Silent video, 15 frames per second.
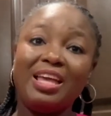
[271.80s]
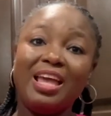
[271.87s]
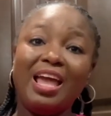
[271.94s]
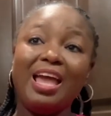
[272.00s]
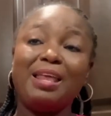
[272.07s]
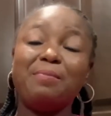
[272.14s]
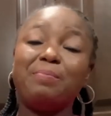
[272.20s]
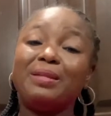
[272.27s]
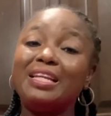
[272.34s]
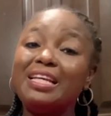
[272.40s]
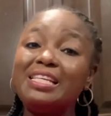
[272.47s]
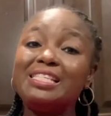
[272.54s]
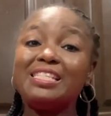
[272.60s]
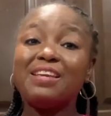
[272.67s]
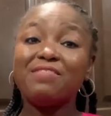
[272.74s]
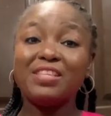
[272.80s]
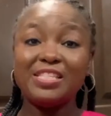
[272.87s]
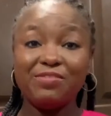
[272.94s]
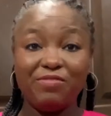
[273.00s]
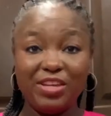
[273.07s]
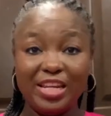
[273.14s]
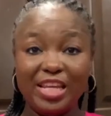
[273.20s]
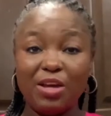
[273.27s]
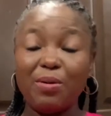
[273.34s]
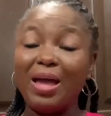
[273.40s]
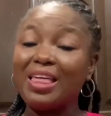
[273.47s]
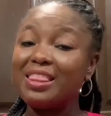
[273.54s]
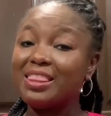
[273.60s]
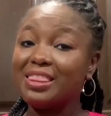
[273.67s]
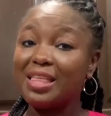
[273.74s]
And please give this video a
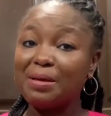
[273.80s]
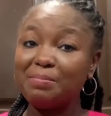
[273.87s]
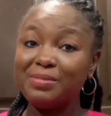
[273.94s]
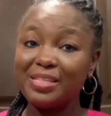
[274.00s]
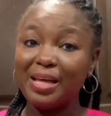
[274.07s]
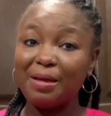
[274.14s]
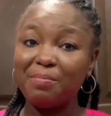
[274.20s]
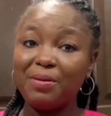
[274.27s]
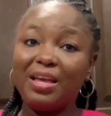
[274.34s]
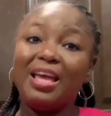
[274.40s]
thumbs up